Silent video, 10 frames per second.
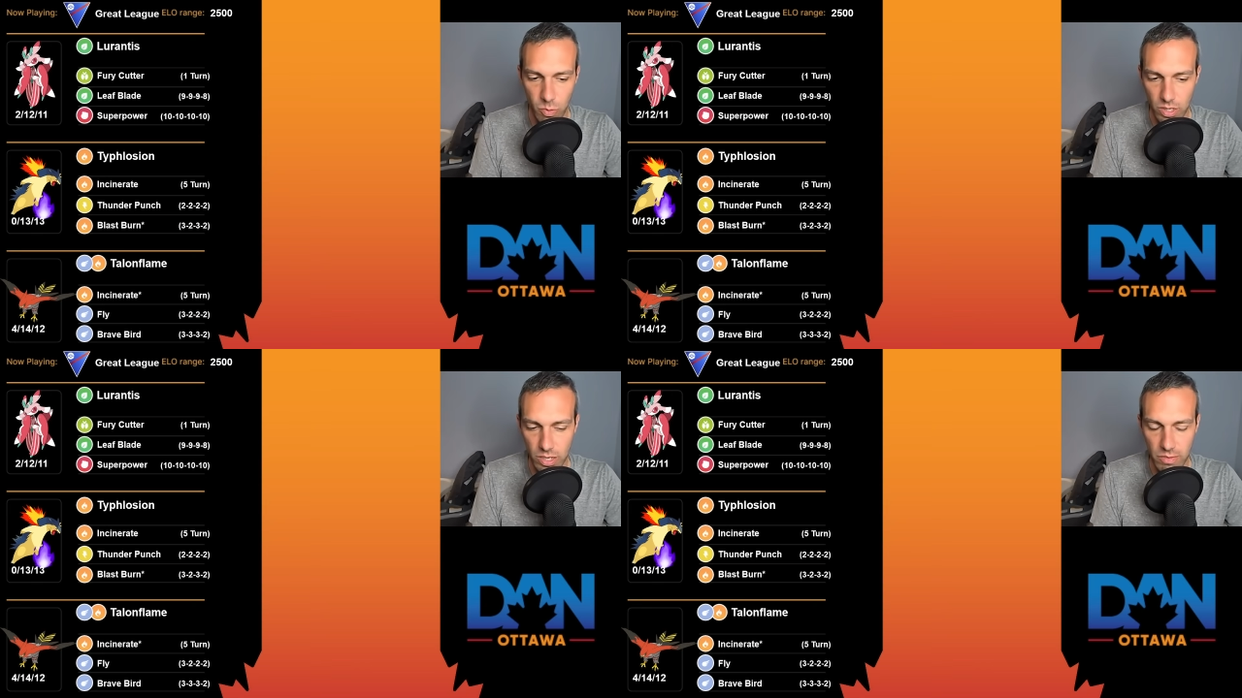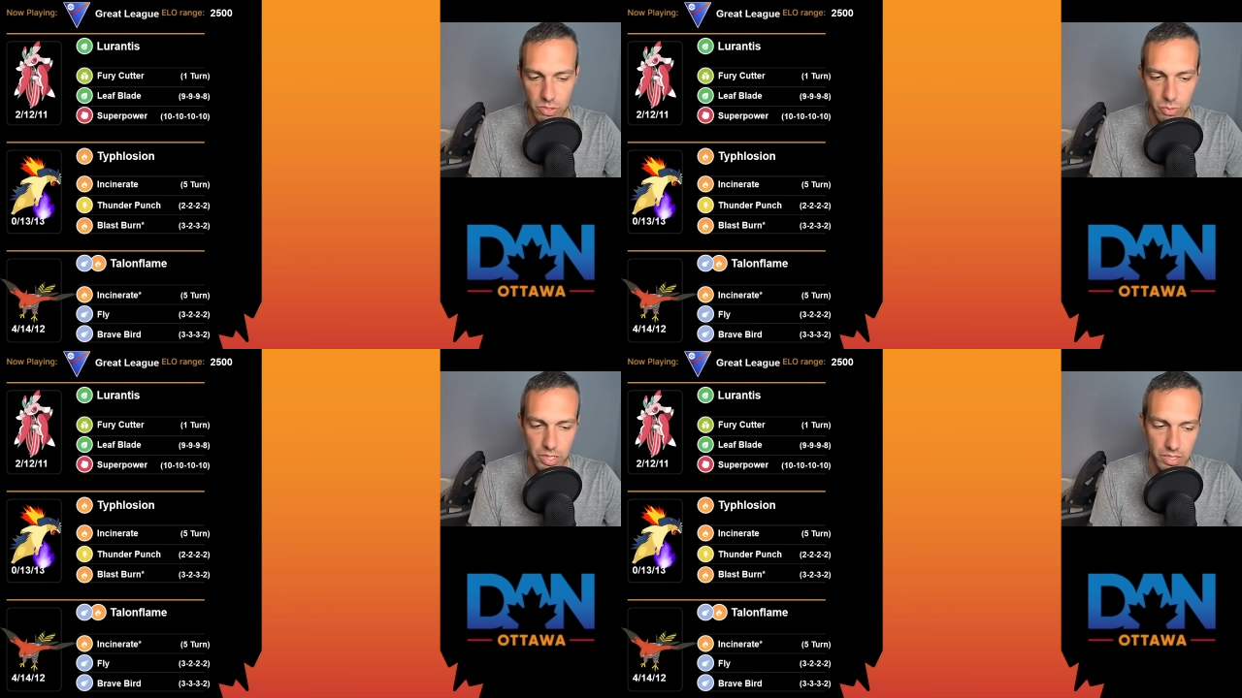or cover
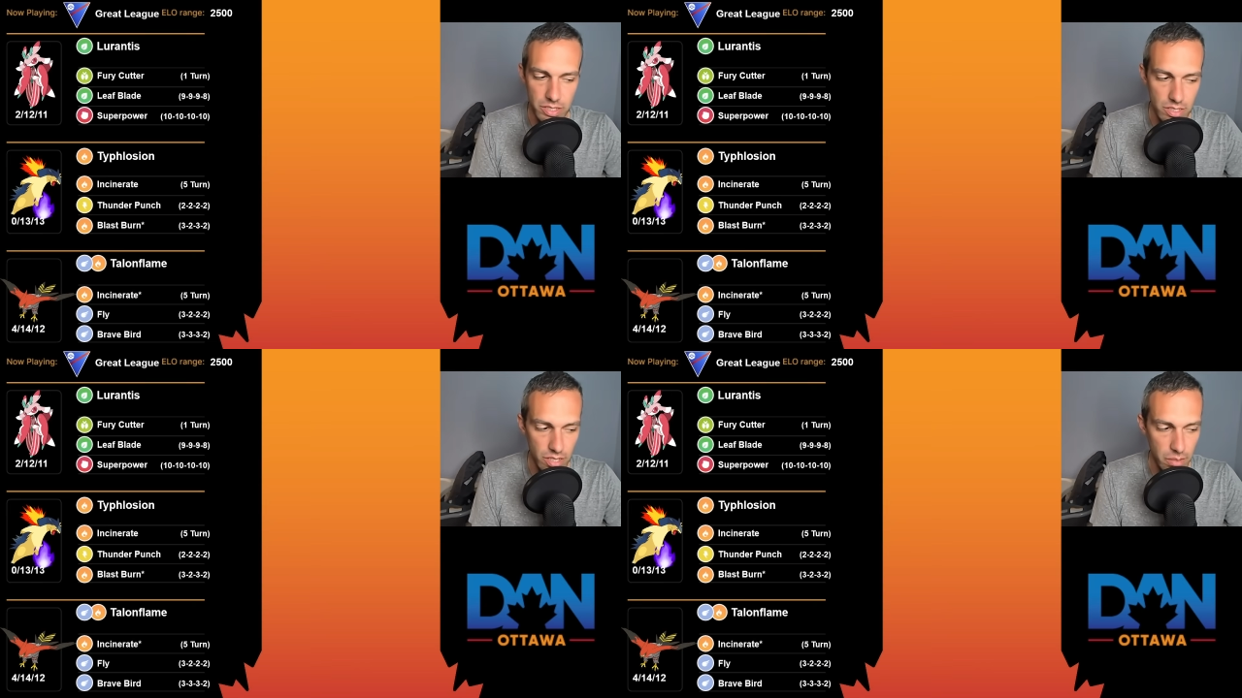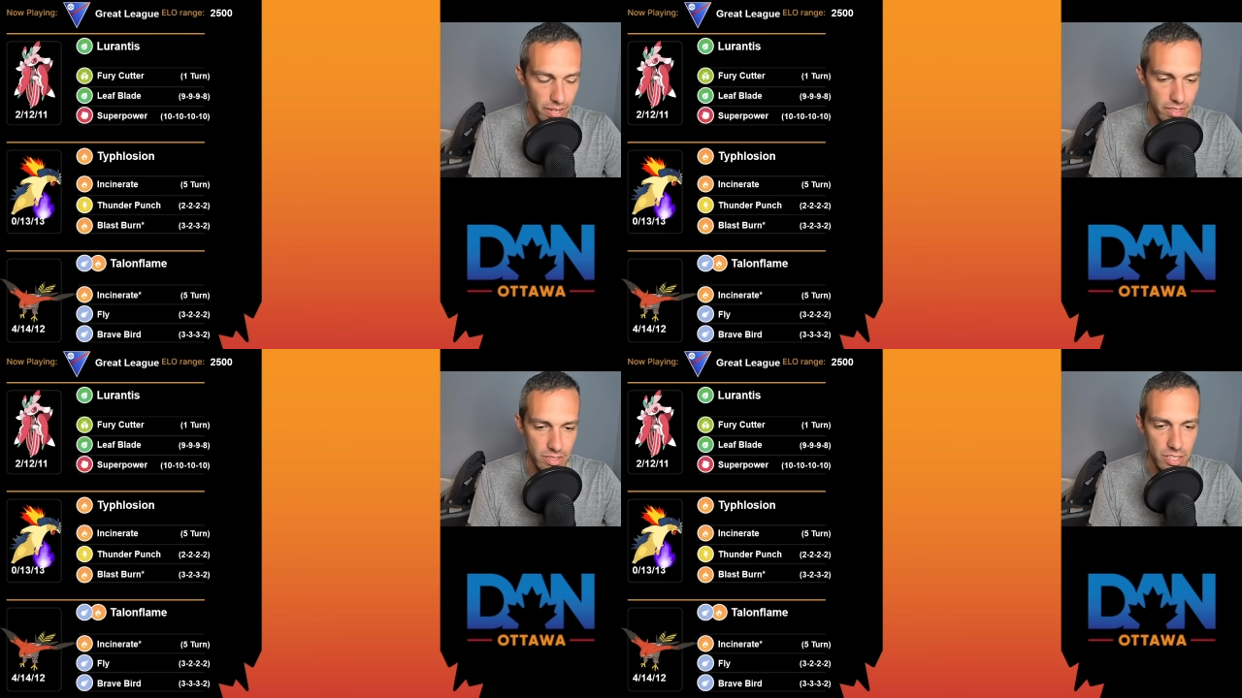those weaknesses on a
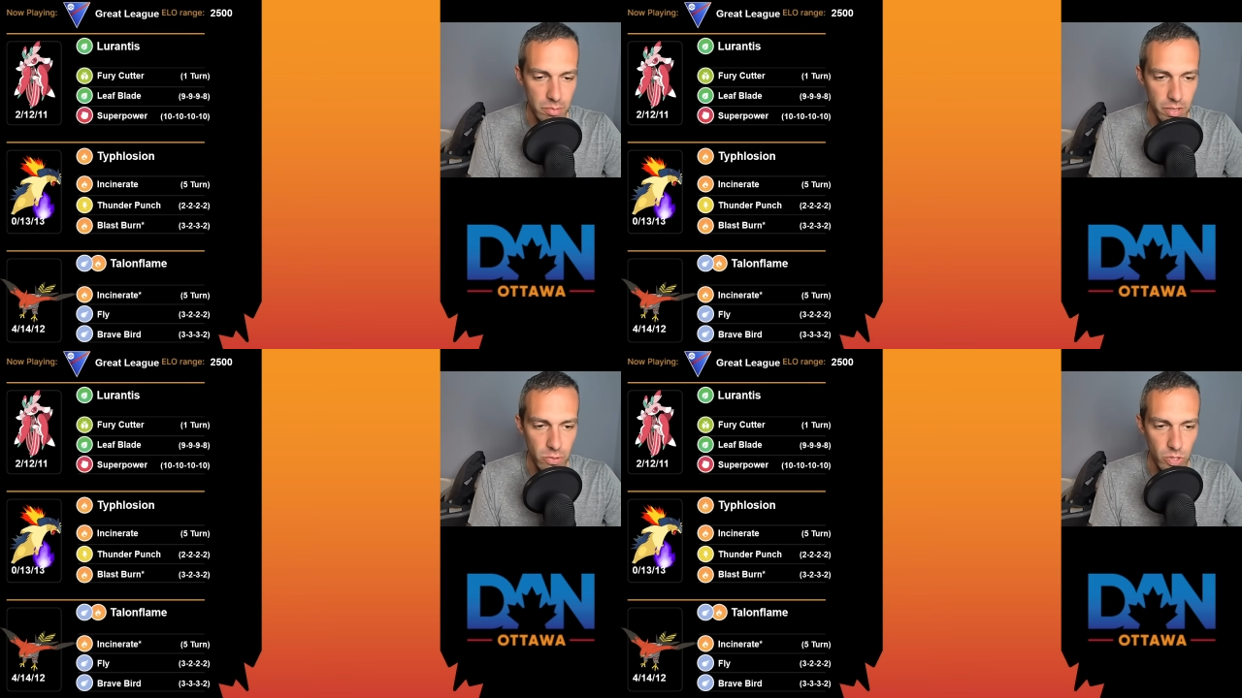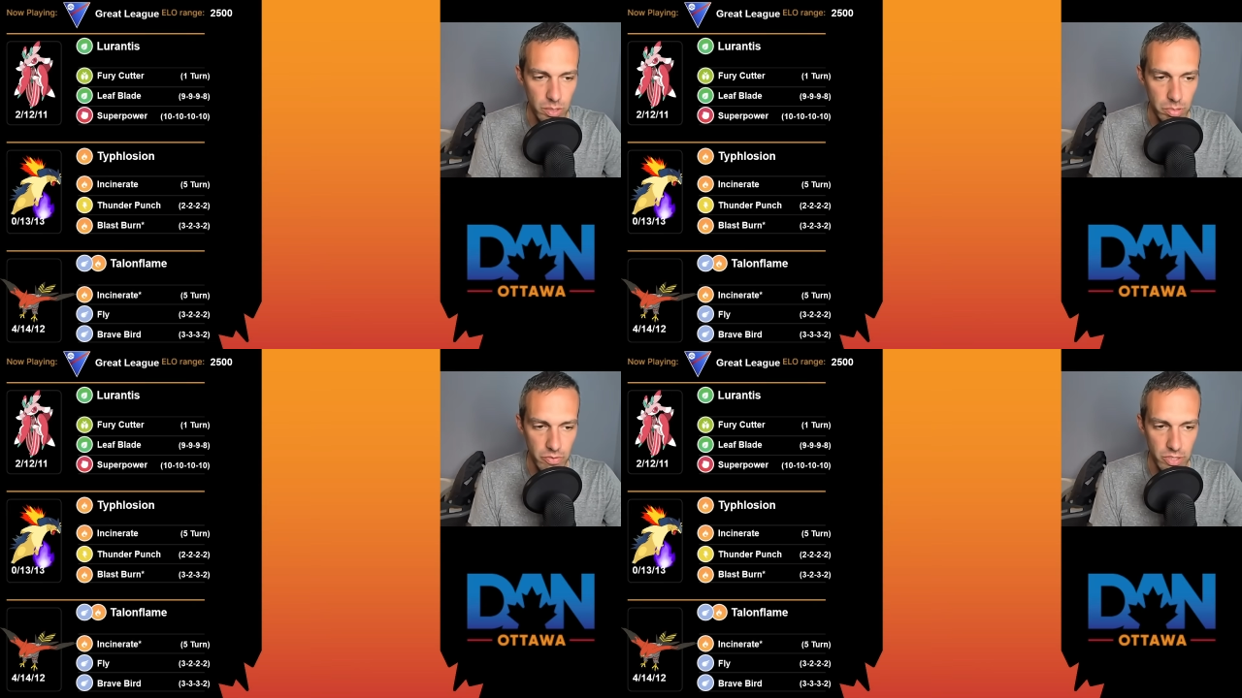balanced team if you were going
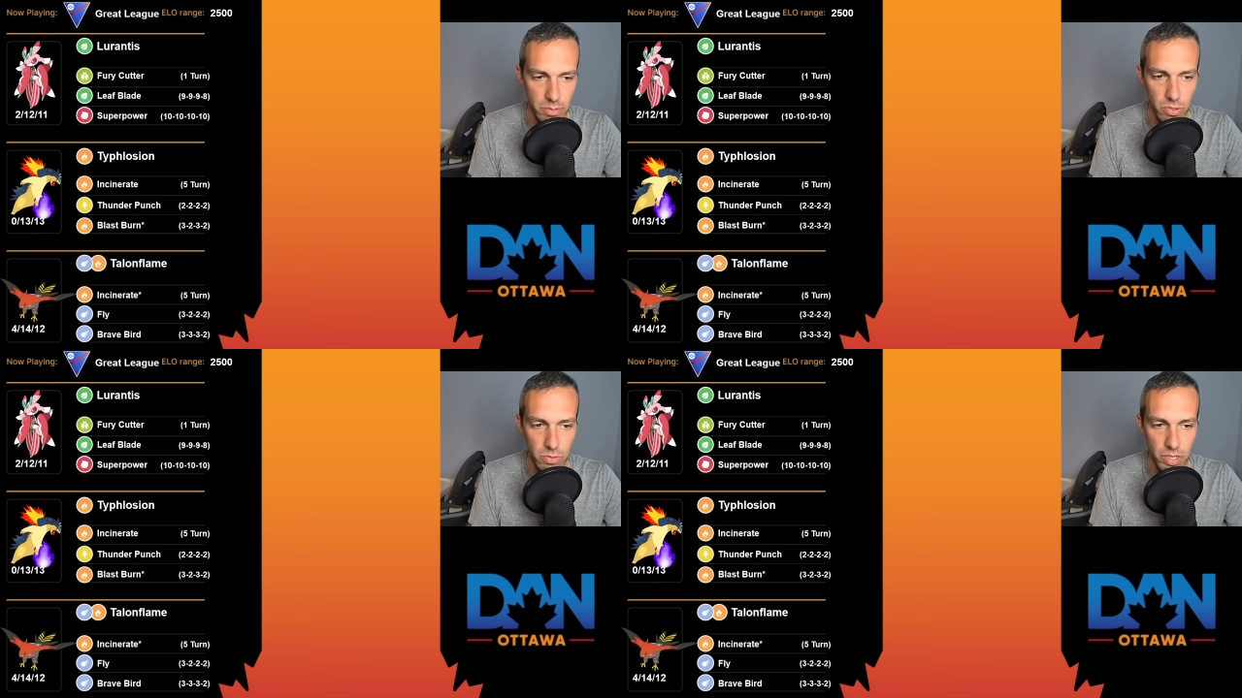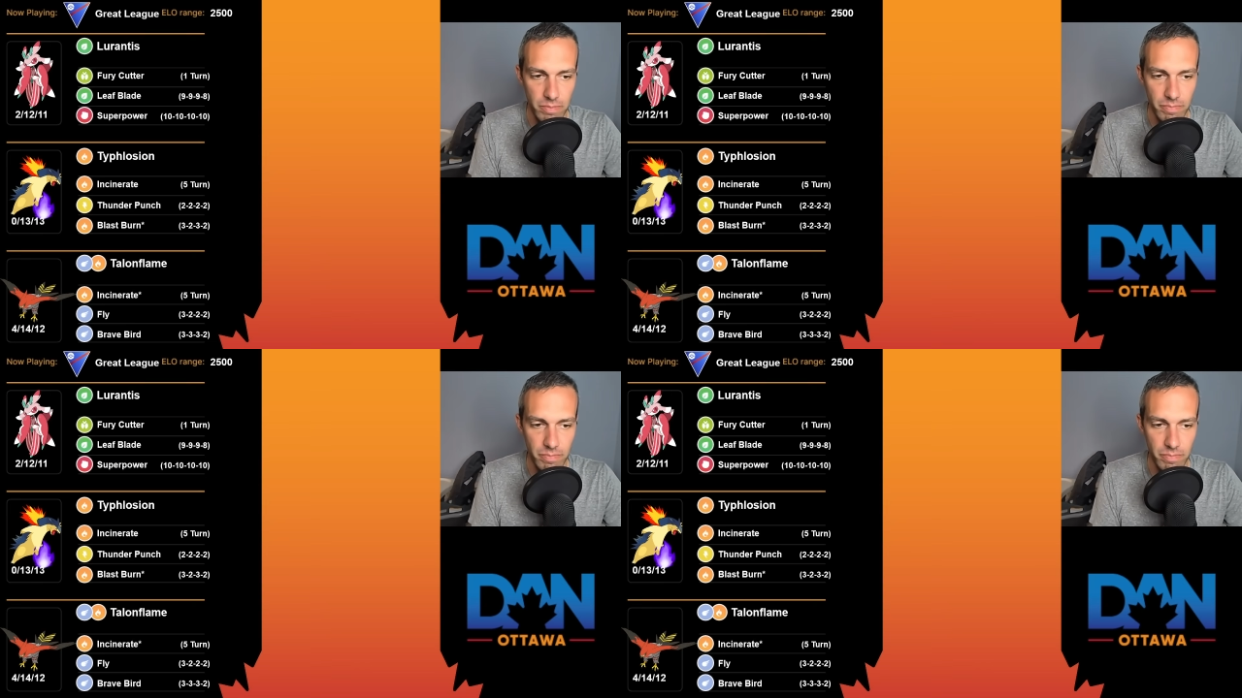to play with this Pokemon.